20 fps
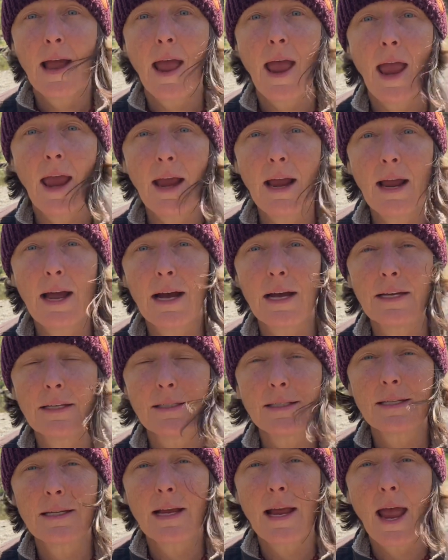
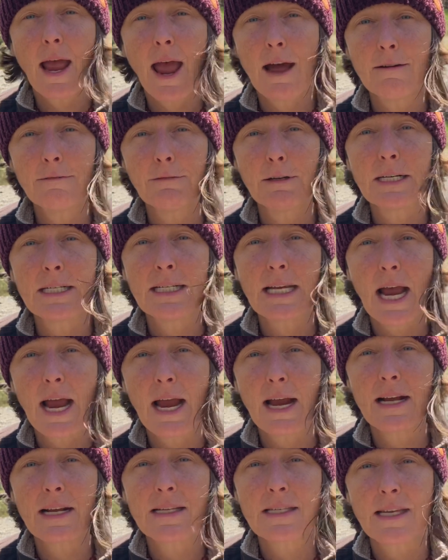And every
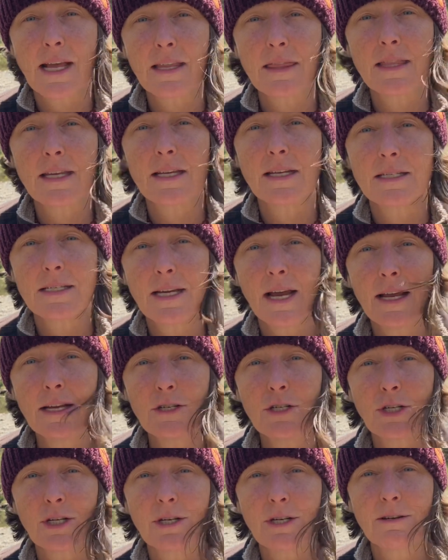day I set the
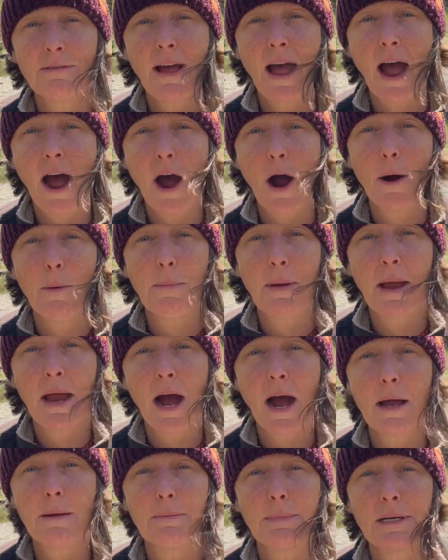intention of how may
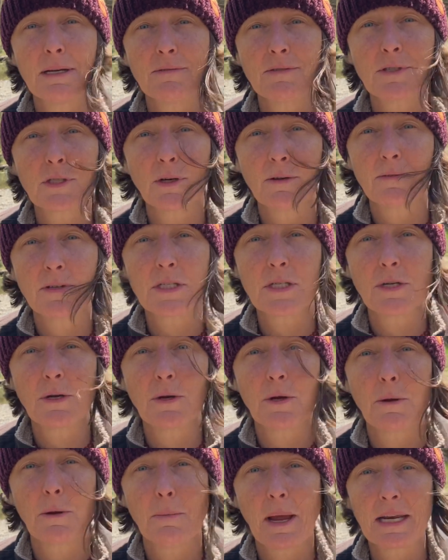I be of service to
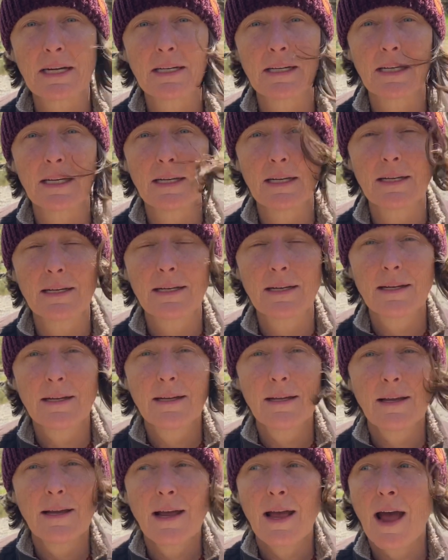humanity?
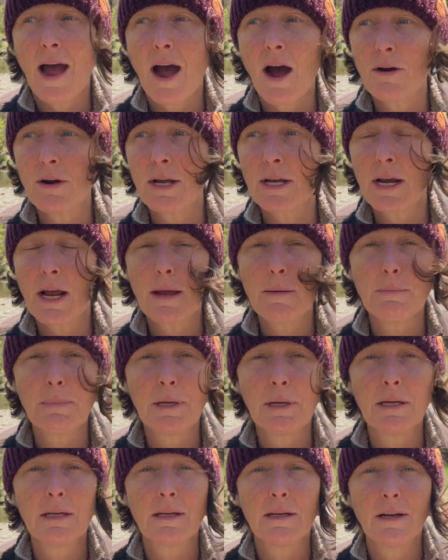How can I
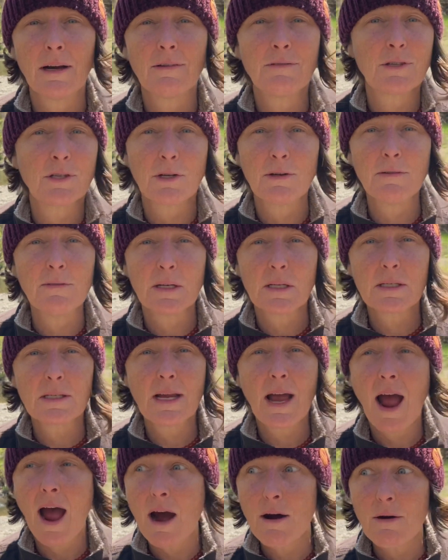be of service?
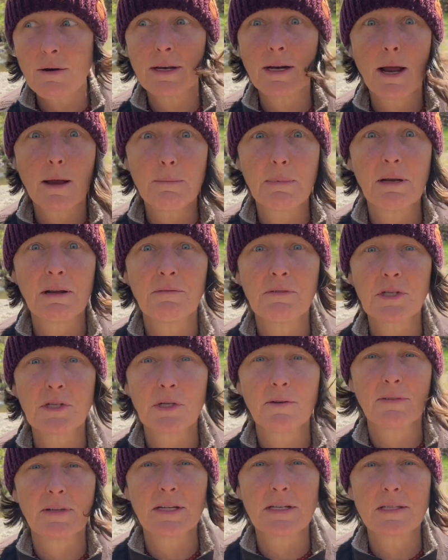How can I be of
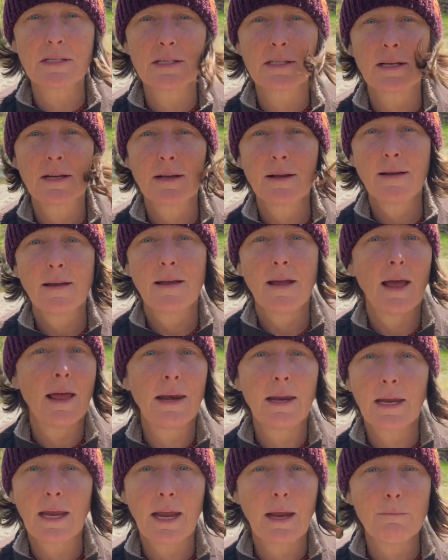service?
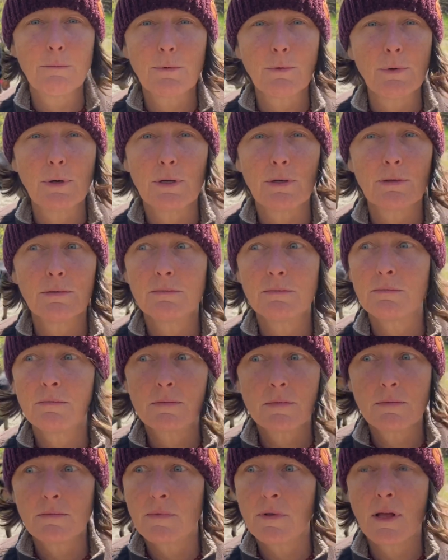And it came through.
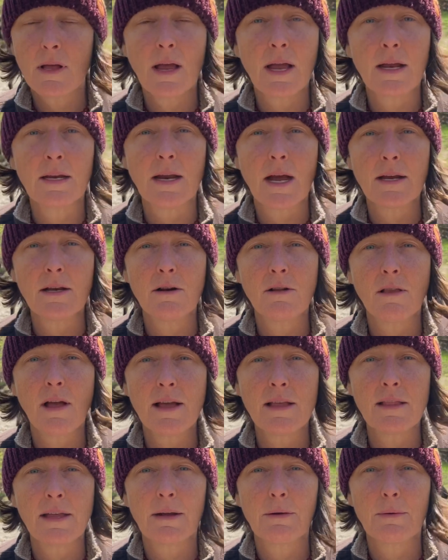Ignite your
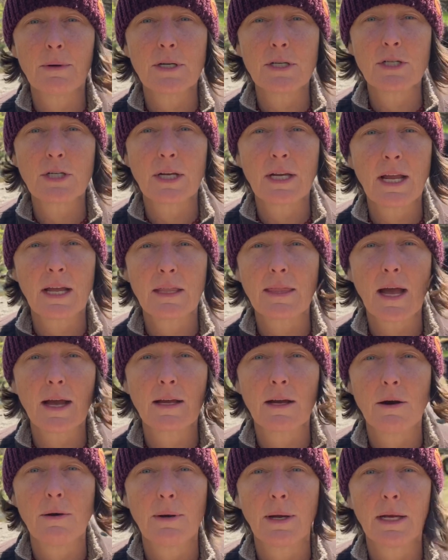light language and get that
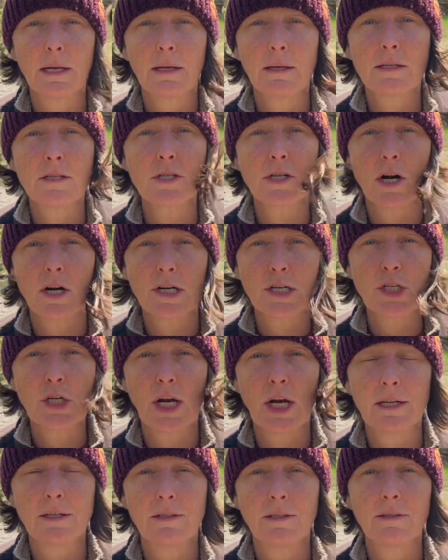going. Start a
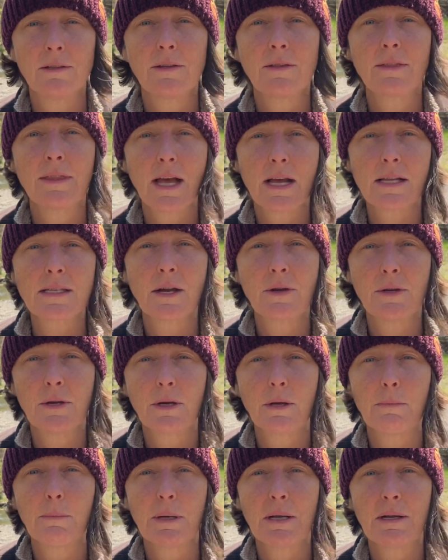channel. That's how you
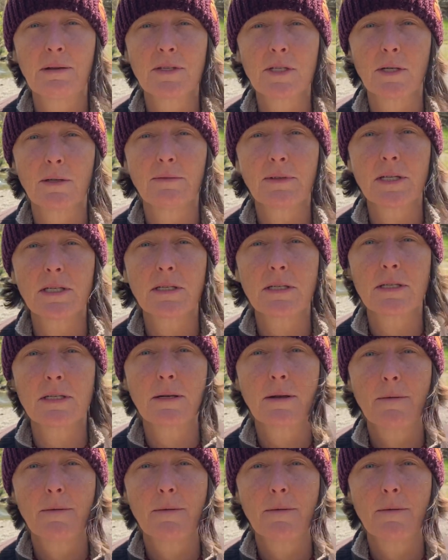can be of service.